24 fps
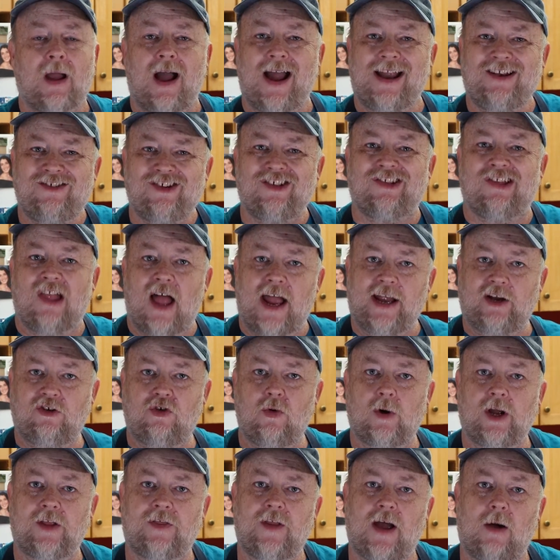I just like
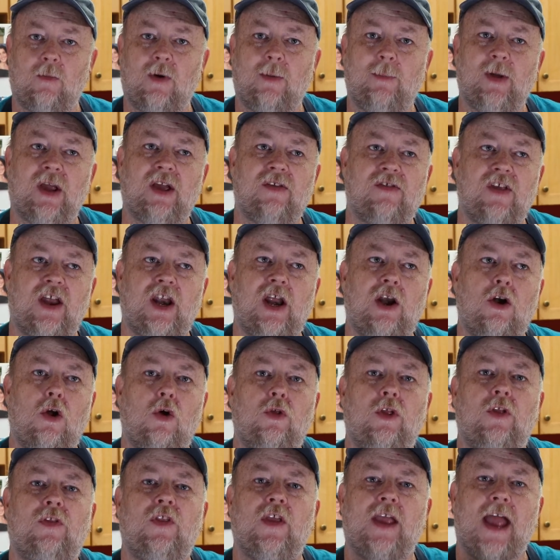doing it that way because then I
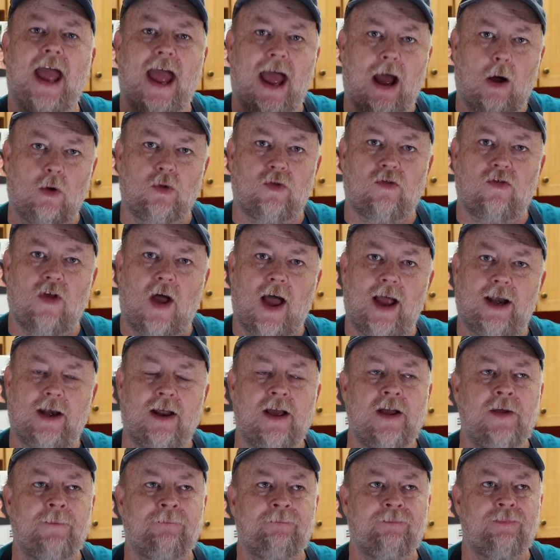know that the
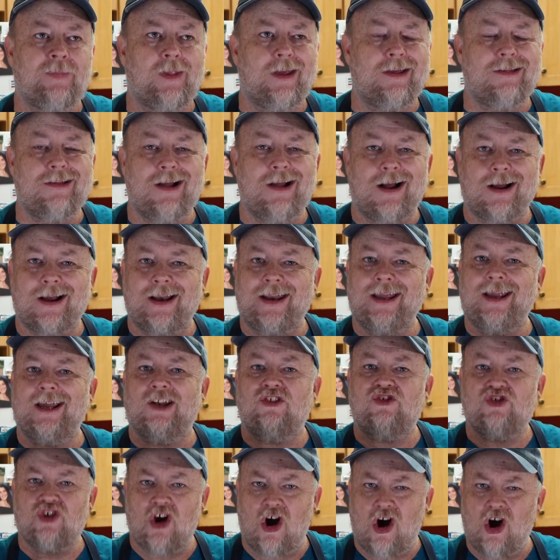outside is not gonna
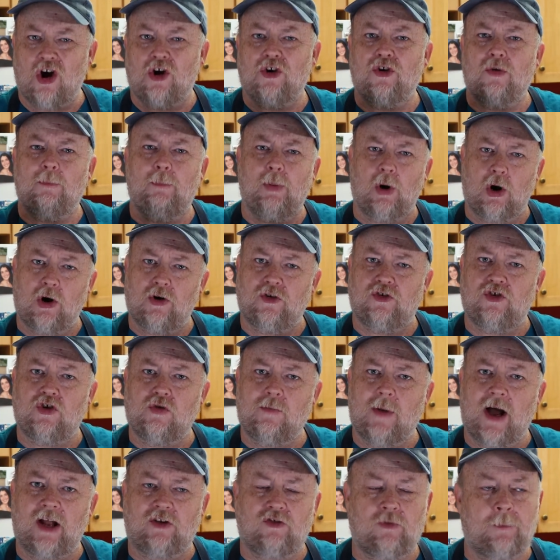get charred or burned
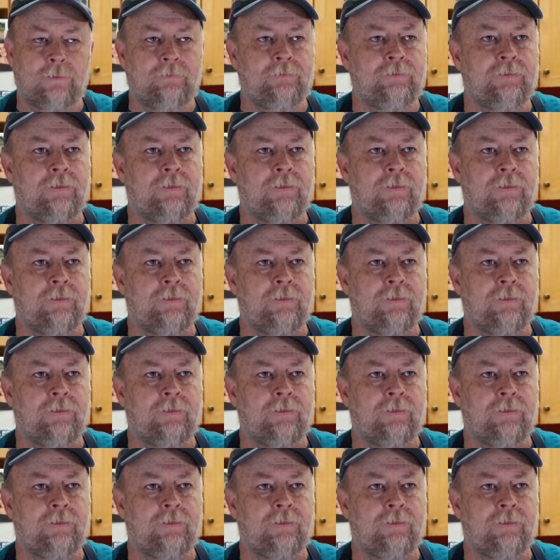too much.